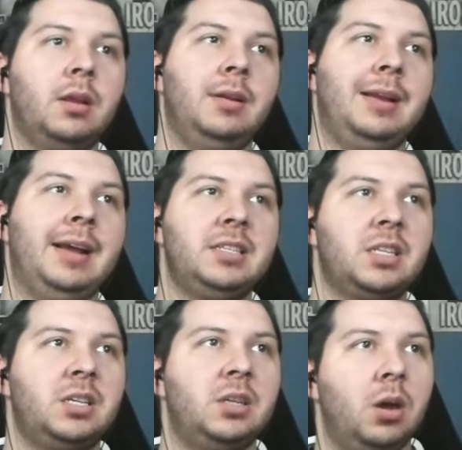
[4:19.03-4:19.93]
Let's
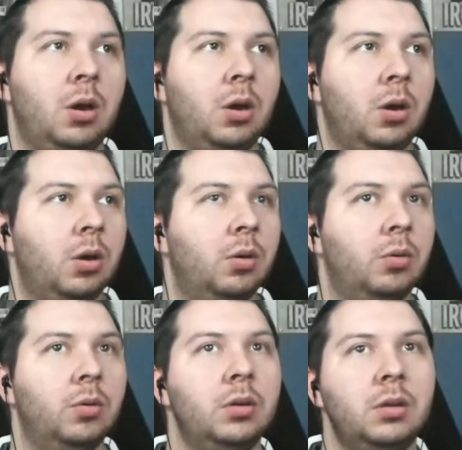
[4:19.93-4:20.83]
go.
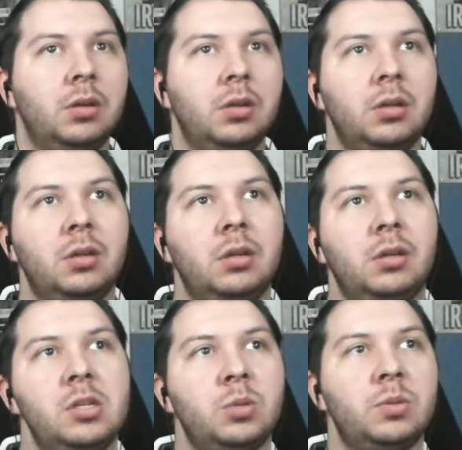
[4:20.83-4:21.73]

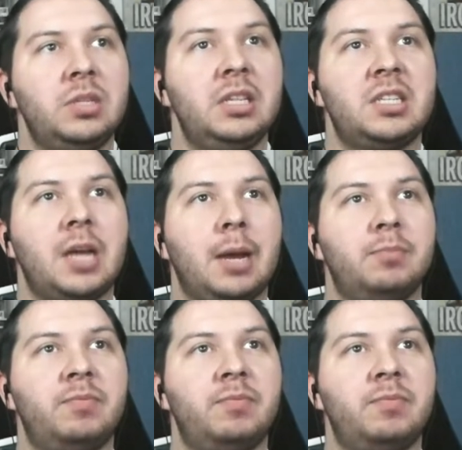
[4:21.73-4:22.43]
So we see the top